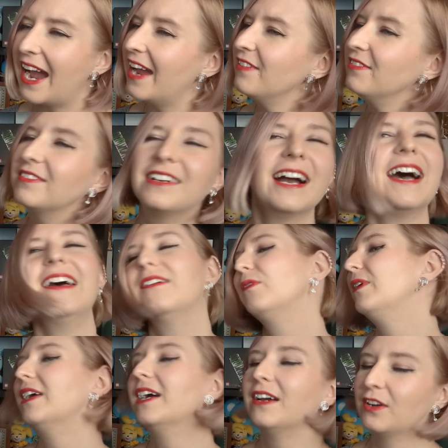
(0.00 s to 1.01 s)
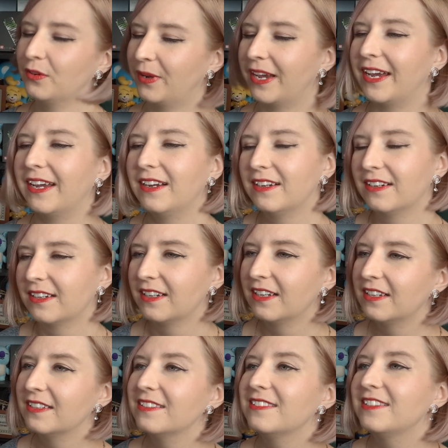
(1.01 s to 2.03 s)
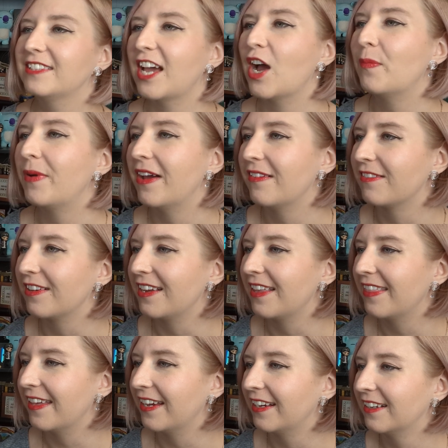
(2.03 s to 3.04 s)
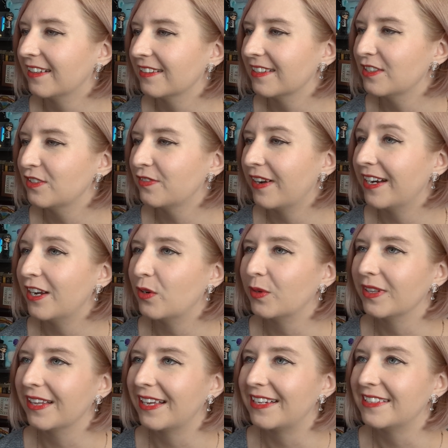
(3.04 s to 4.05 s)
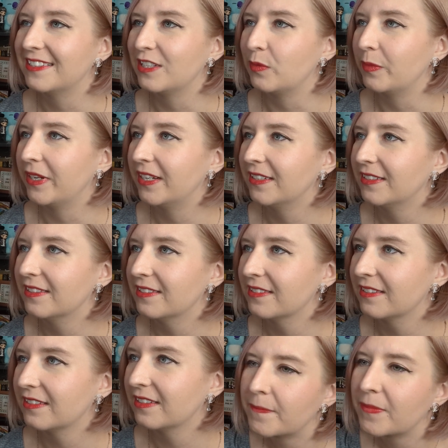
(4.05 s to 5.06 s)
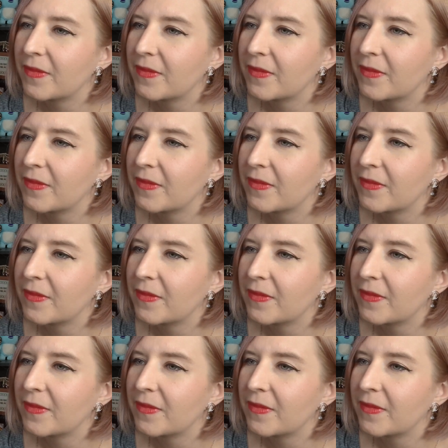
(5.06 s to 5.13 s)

Okay, stop everything. Let's find out what L.I.E.C means.